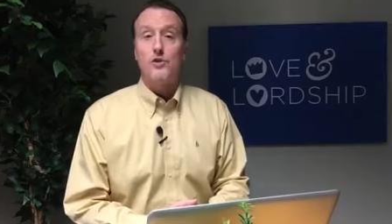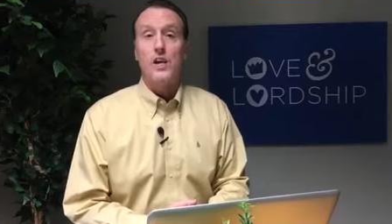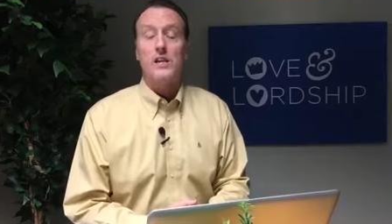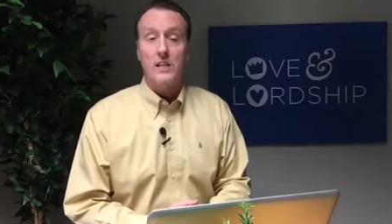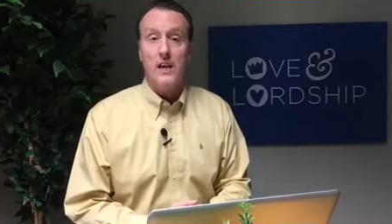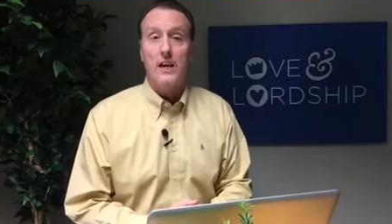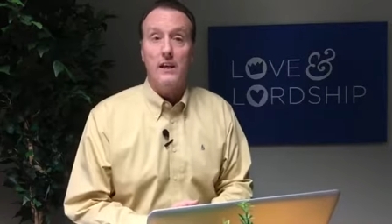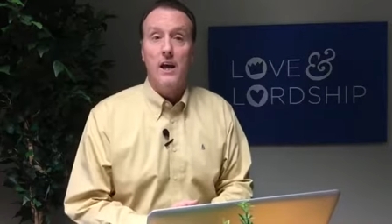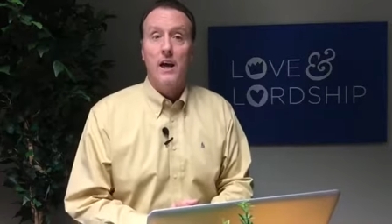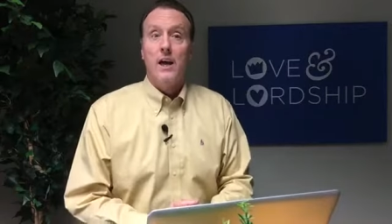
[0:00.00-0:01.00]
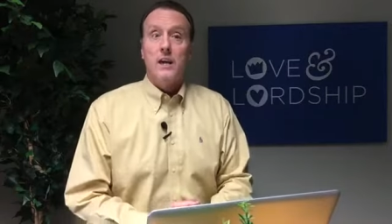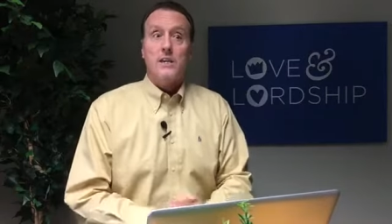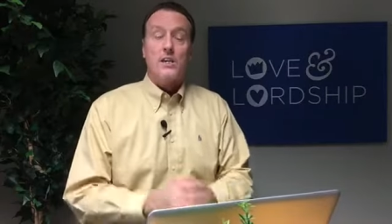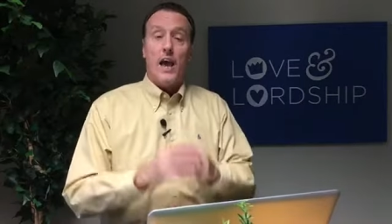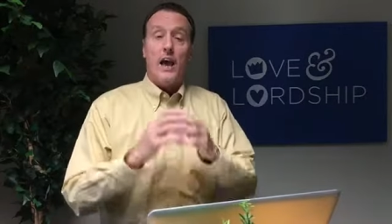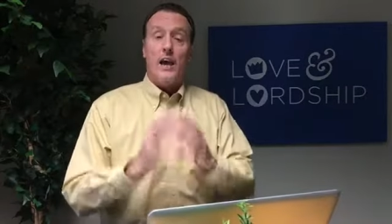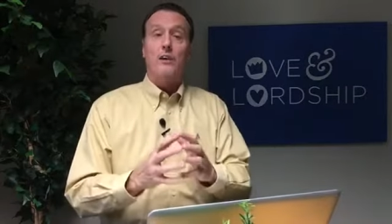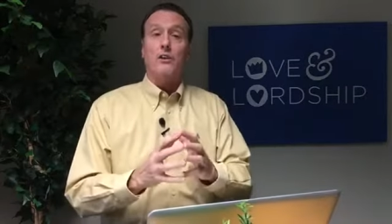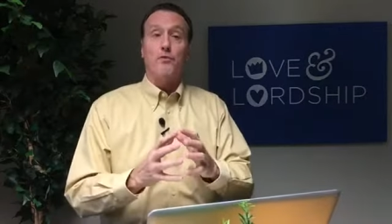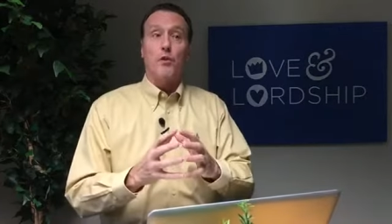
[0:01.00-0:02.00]
sixteen, He says, I
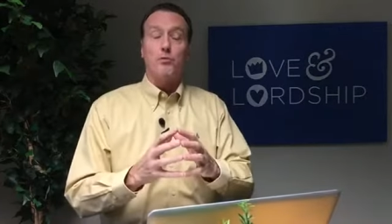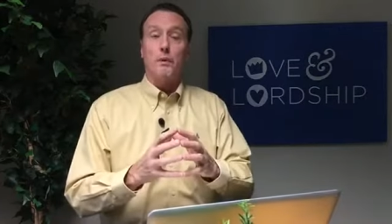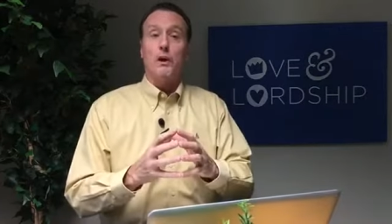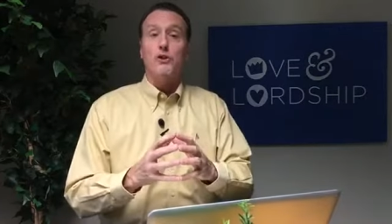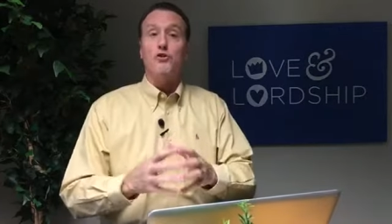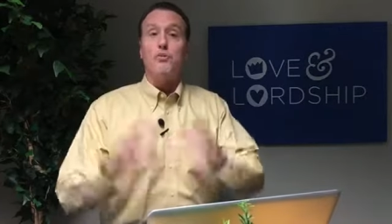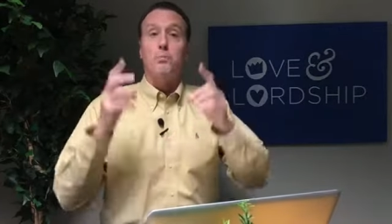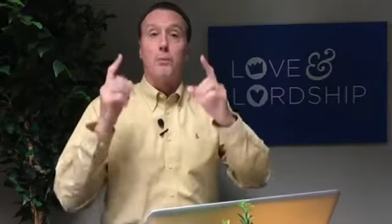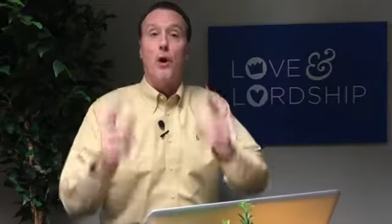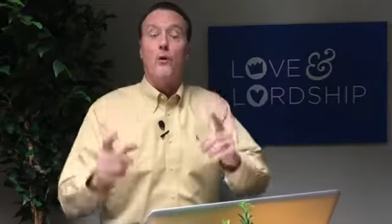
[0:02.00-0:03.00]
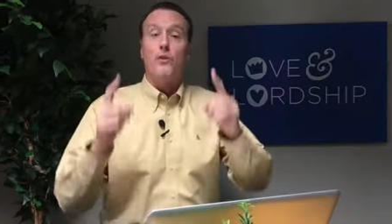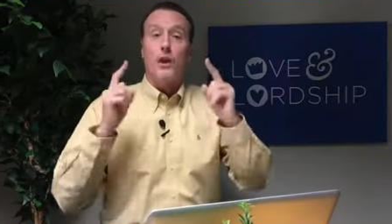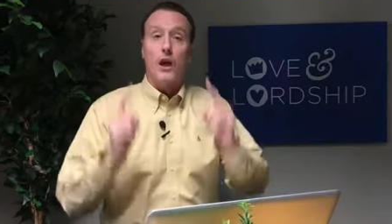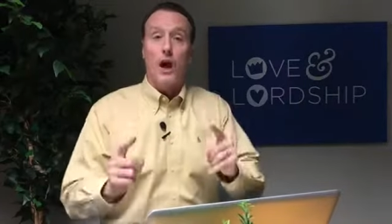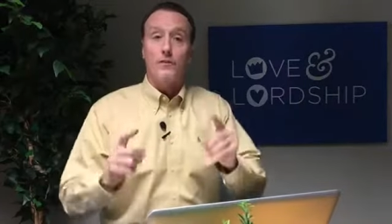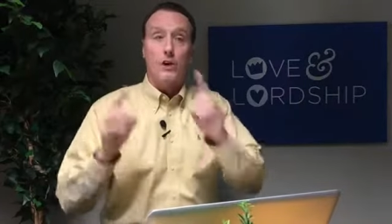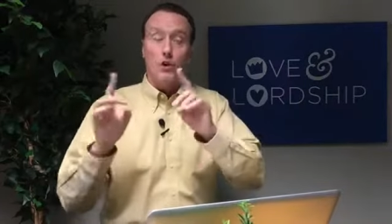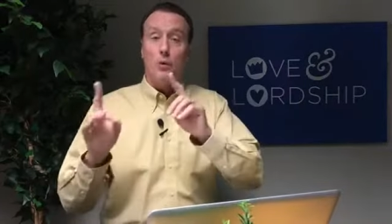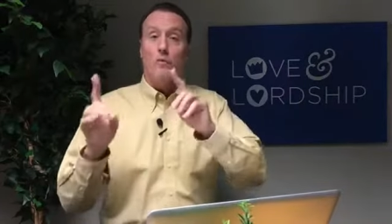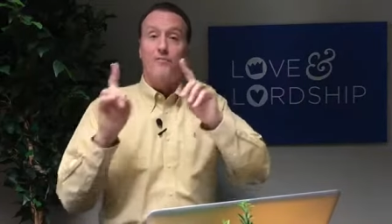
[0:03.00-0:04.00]
hate divorce because you broke the
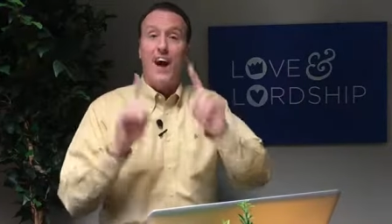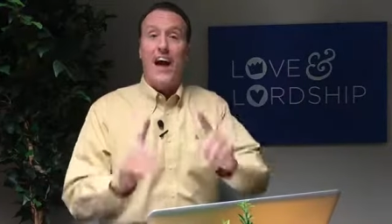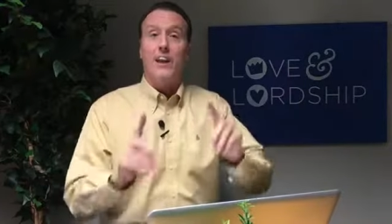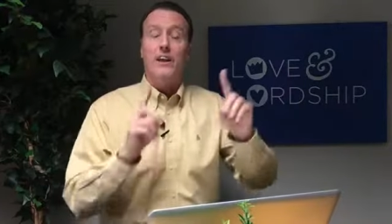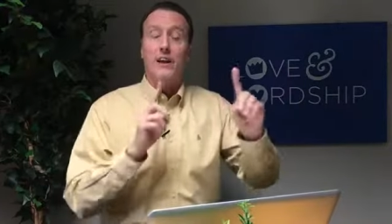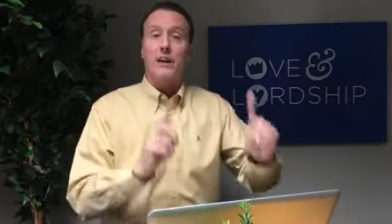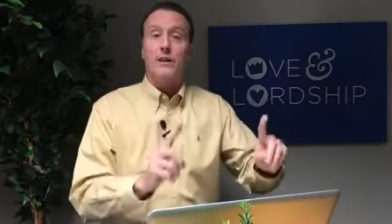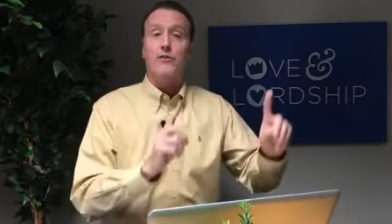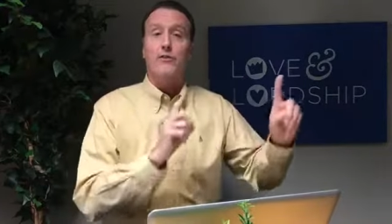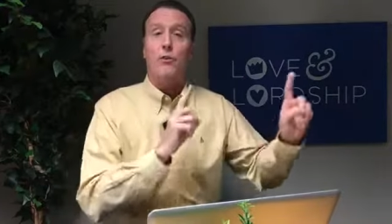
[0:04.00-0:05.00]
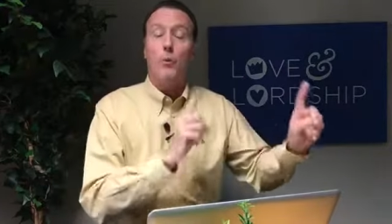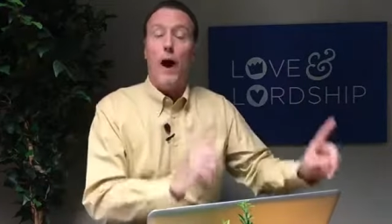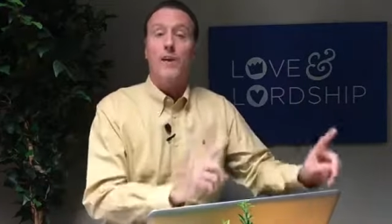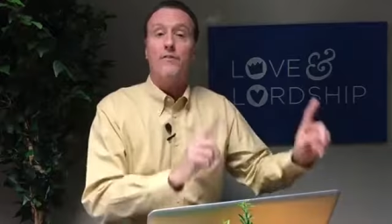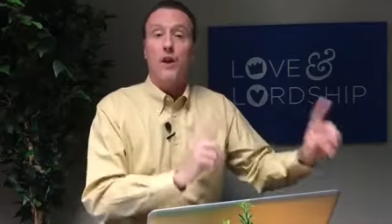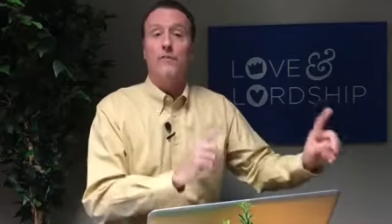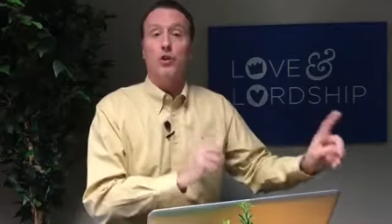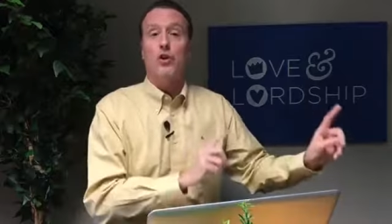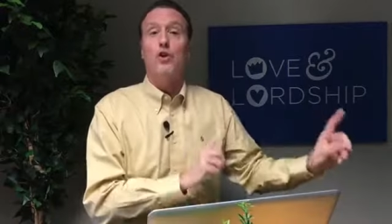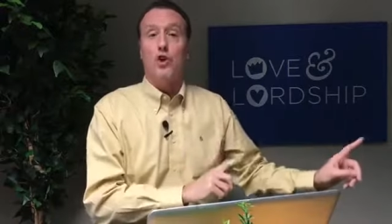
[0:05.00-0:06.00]
covenant. You were violent against the wife
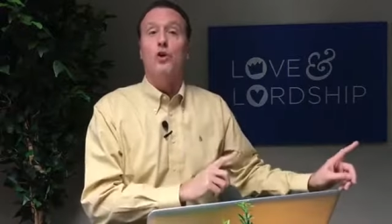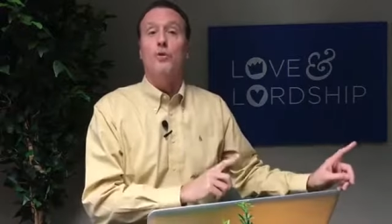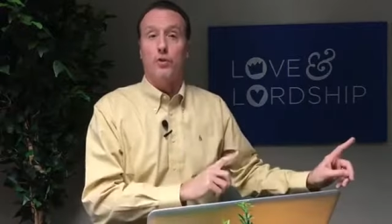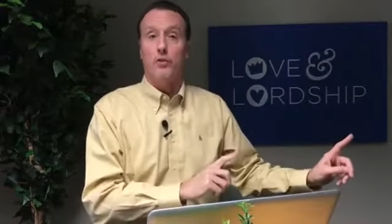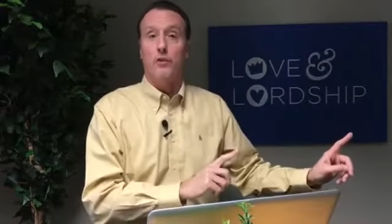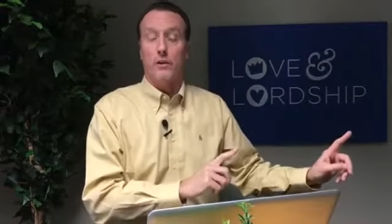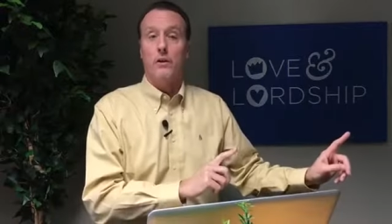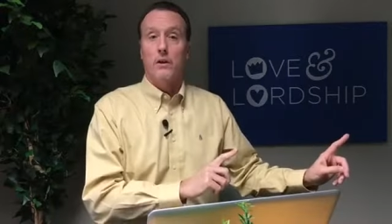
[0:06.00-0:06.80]
of your youth.